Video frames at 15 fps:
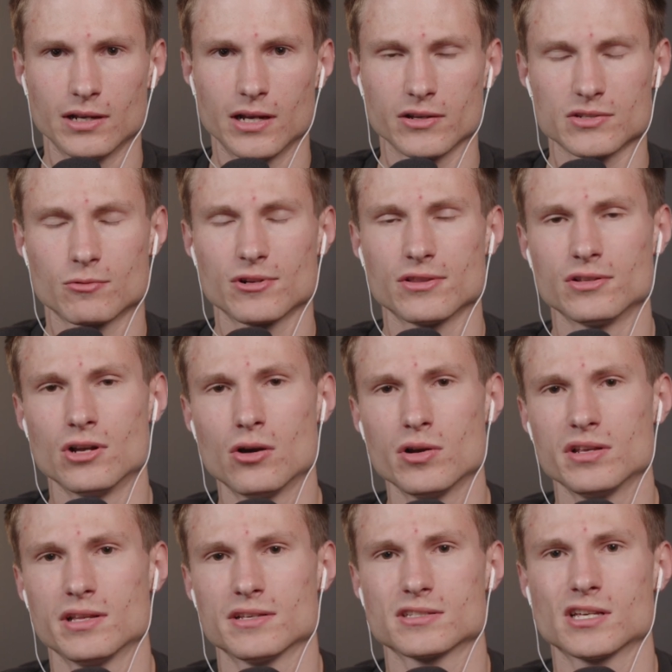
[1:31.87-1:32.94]
Now, it's worth
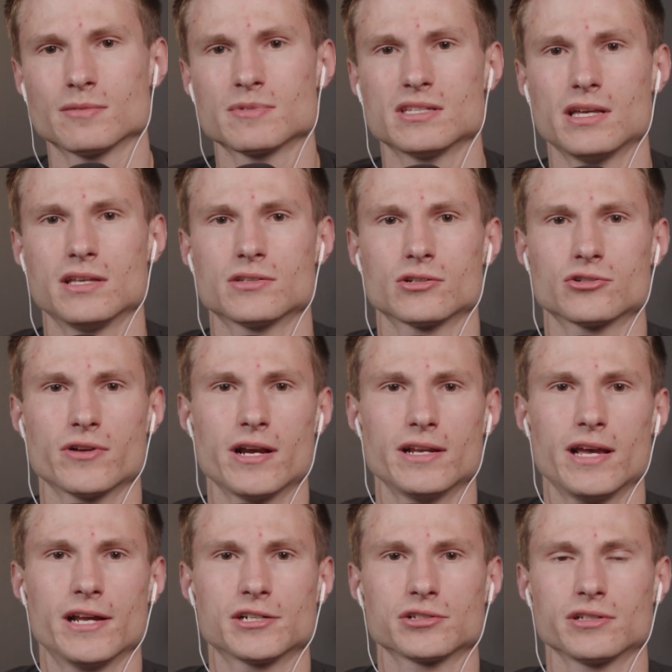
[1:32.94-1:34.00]
noting that some states are trying
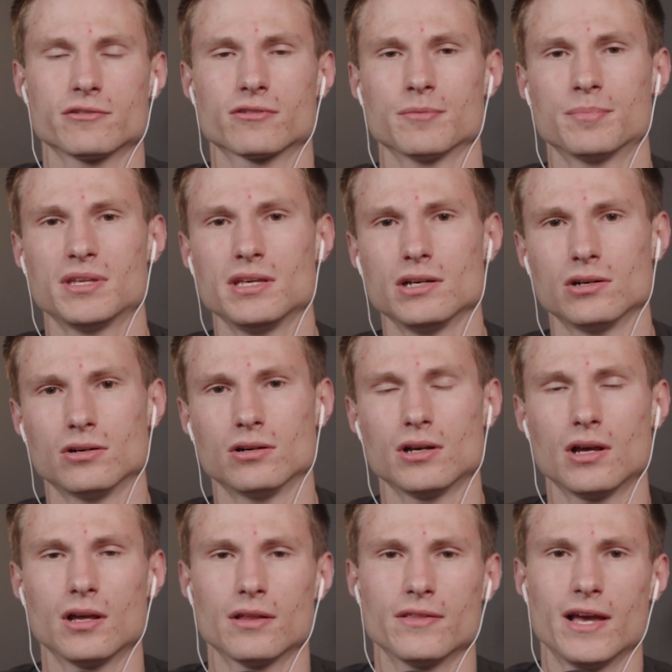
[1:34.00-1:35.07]
to actually repeal
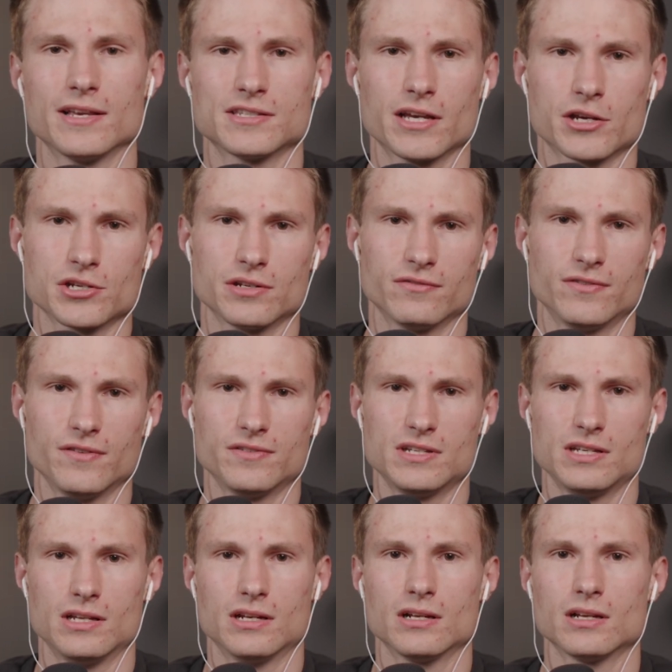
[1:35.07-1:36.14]
that Section
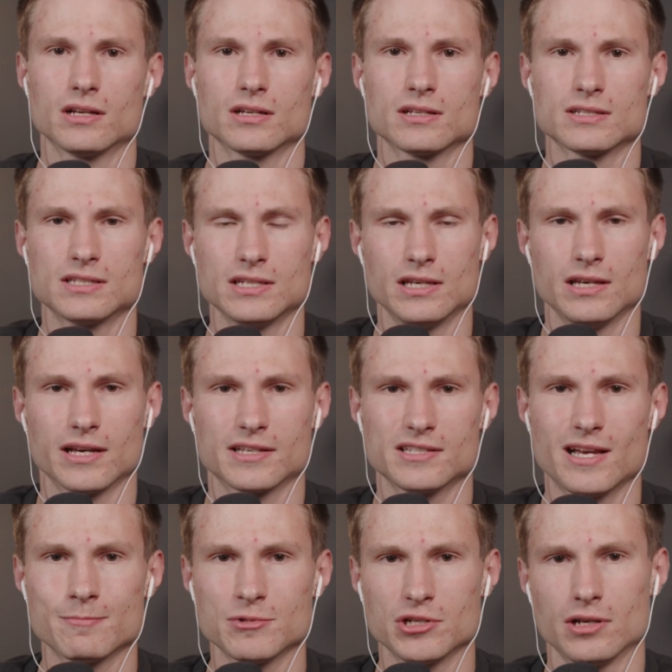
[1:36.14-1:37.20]
15C
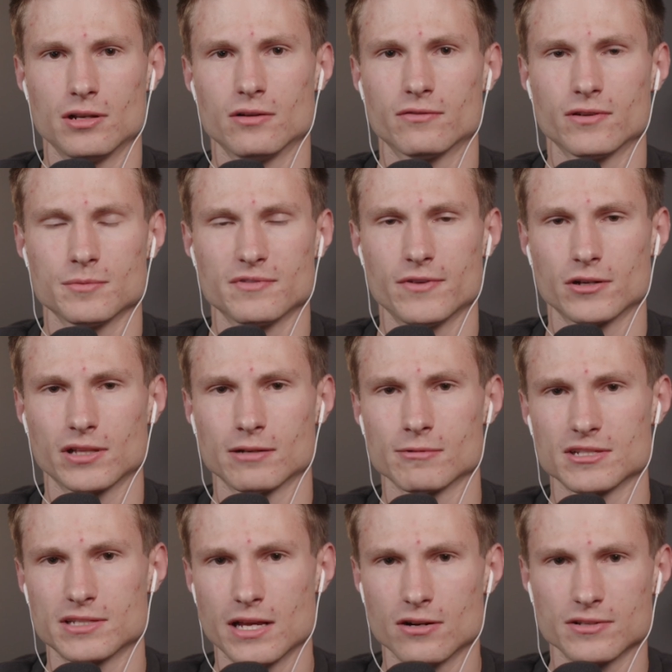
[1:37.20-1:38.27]
exception from the Fair
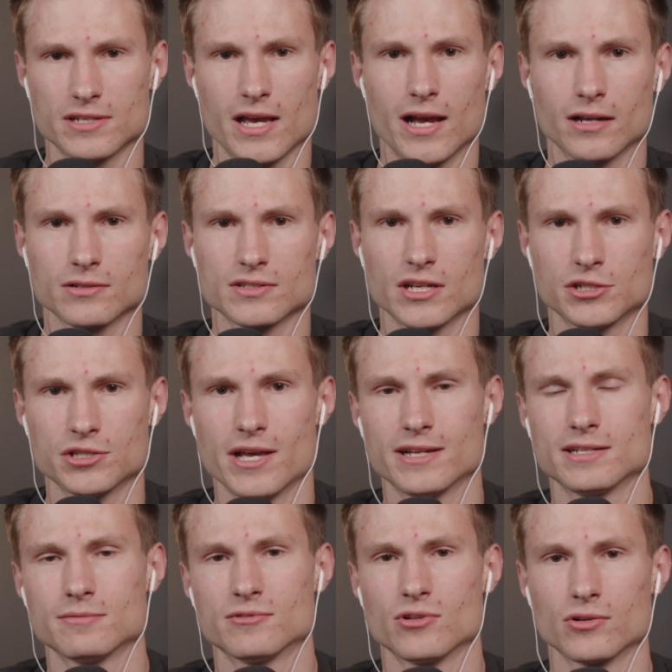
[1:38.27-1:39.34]
Labor Standards Act, such
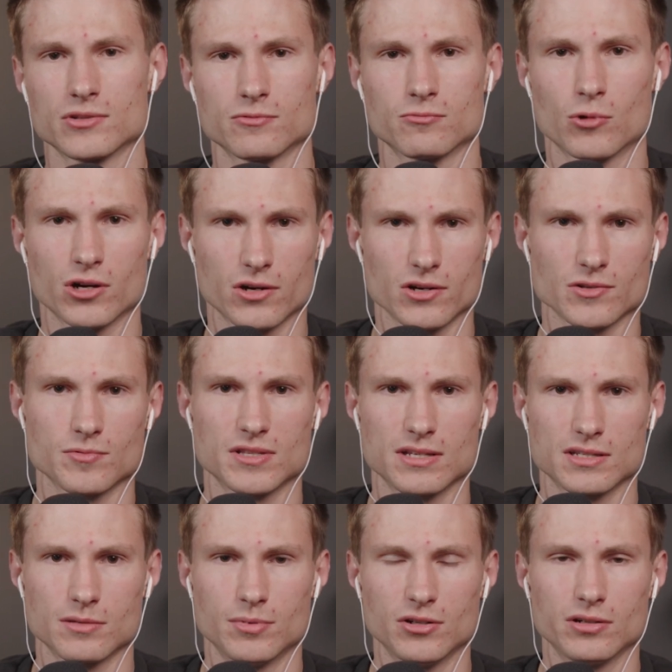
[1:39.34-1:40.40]
that those workers with
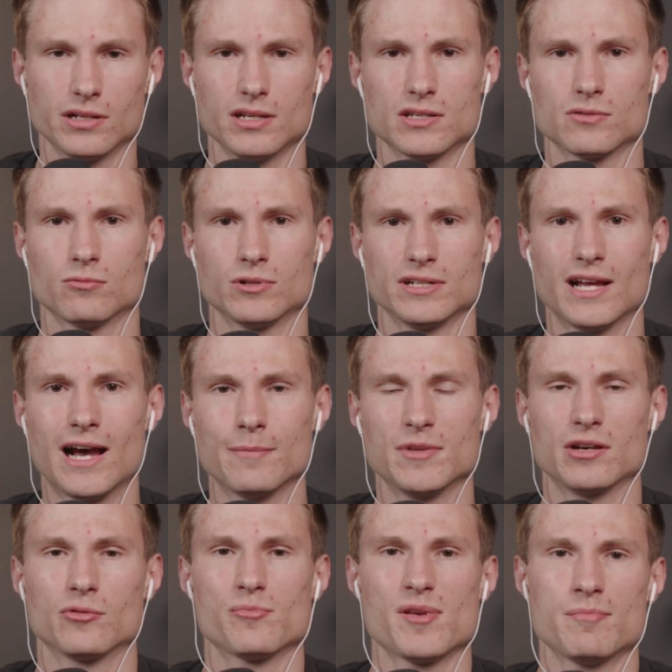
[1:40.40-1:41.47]
disabilities would not
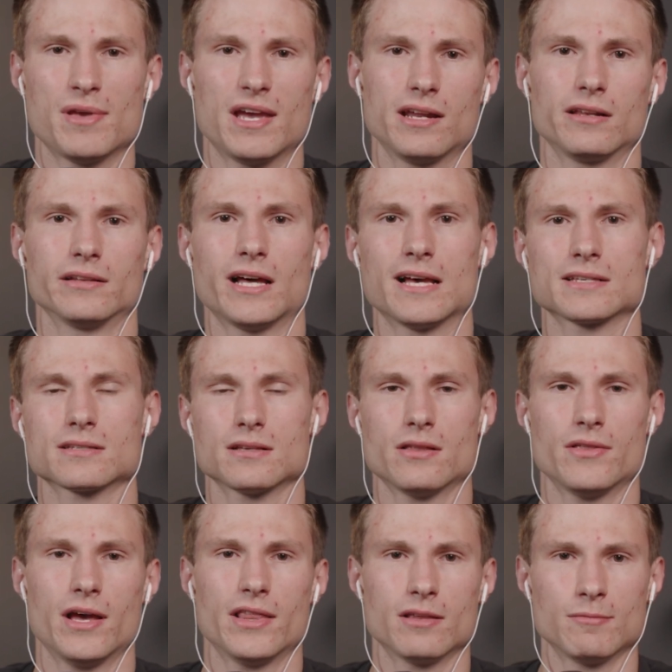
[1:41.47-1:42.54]
be able to be paid less
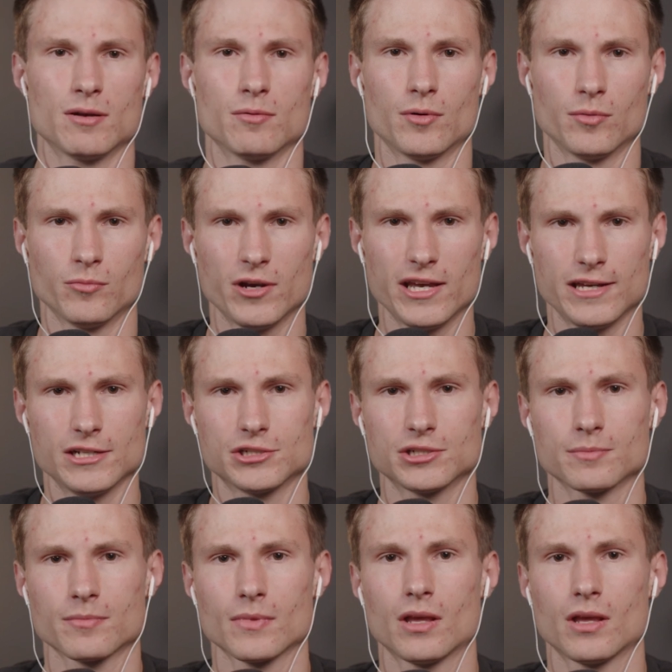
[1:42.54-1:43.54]
than the minimum wage.